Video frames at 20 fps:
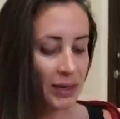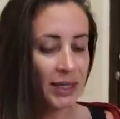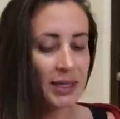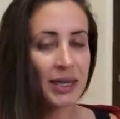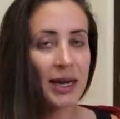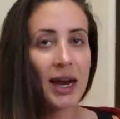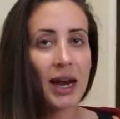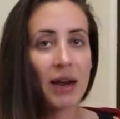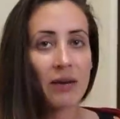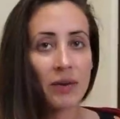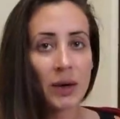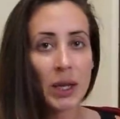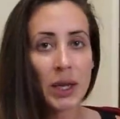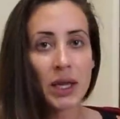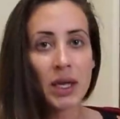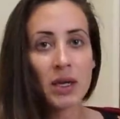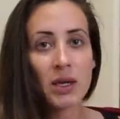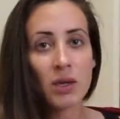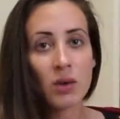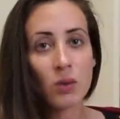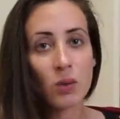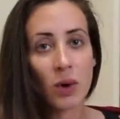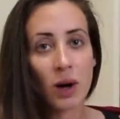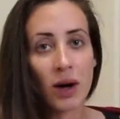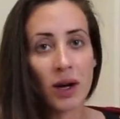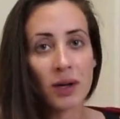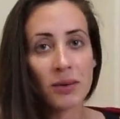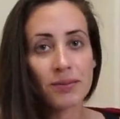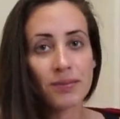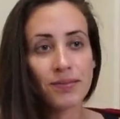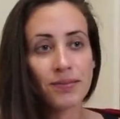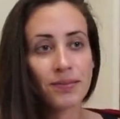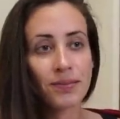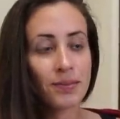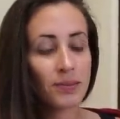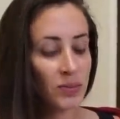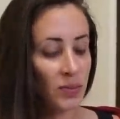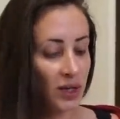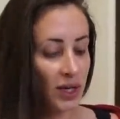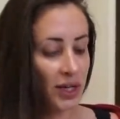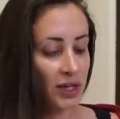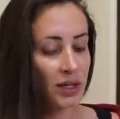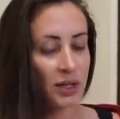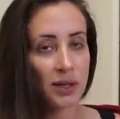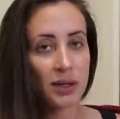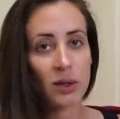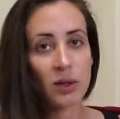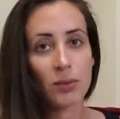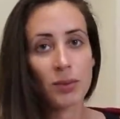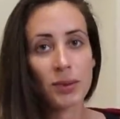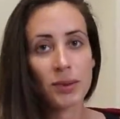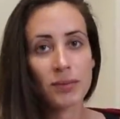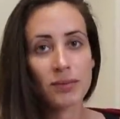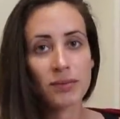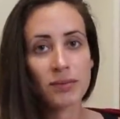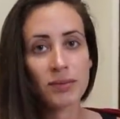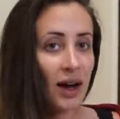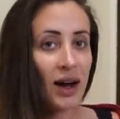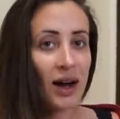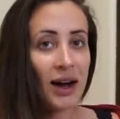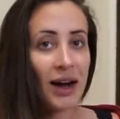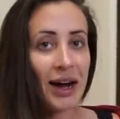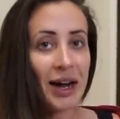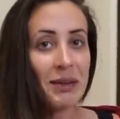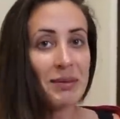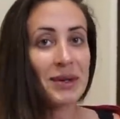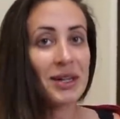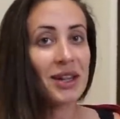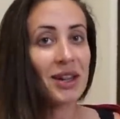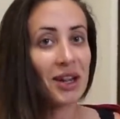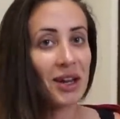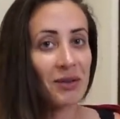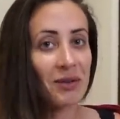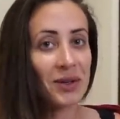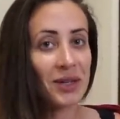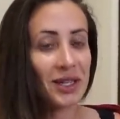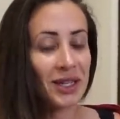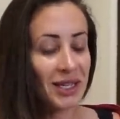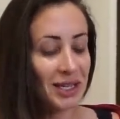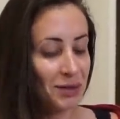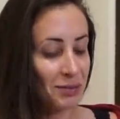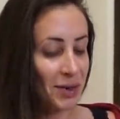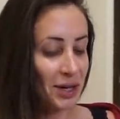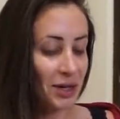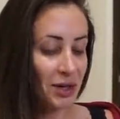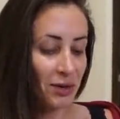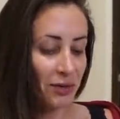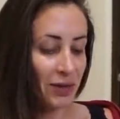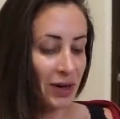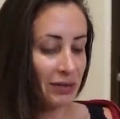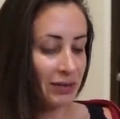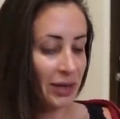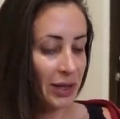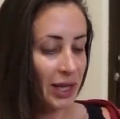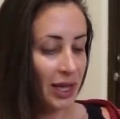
it's everything you want in a soup. I'm in love with this. This is my new favorite